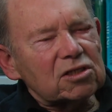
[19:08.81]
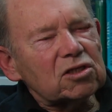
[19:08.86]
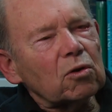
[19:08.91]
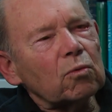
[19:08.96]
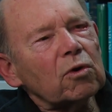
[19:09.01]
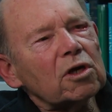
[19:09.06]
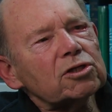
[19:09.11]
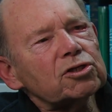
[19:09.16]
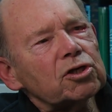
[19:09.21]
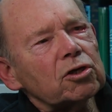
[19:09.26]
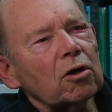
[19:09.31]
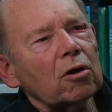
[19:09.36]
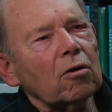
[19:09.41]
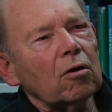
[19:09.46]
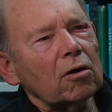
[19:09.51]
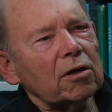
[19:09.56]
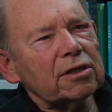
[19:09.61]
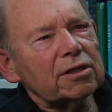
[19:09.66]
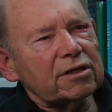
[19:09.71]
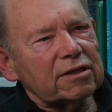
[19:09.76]
So what you're
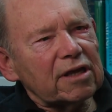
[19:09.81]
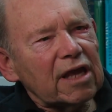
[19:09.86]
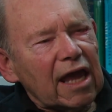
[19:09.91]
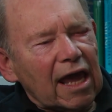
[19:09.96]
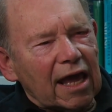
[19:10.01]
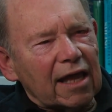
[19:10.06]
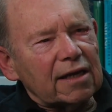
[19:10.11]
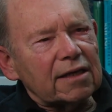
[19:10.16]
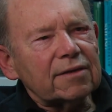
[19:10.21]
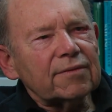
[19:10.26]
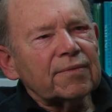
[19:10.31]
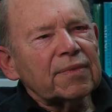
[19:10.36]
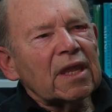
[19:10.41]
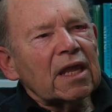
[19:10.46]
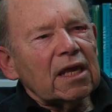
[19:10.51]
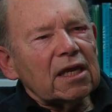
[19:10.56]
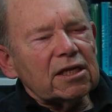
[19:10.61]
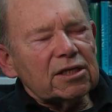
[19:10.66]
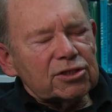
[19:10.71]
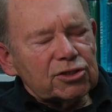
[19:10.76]
going to get
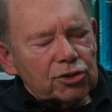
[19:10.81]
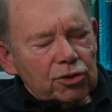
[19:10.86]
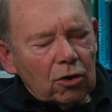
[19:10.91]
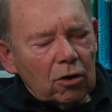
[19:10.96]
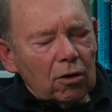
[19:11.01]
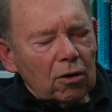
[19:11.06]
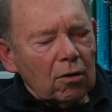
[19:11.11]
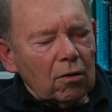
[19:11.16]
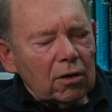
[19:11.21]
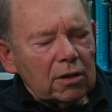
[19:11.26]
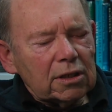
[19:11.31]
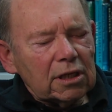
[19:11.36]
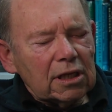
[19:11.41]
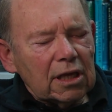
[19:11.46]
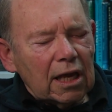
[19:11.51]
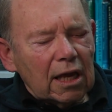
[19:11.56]
is you're going to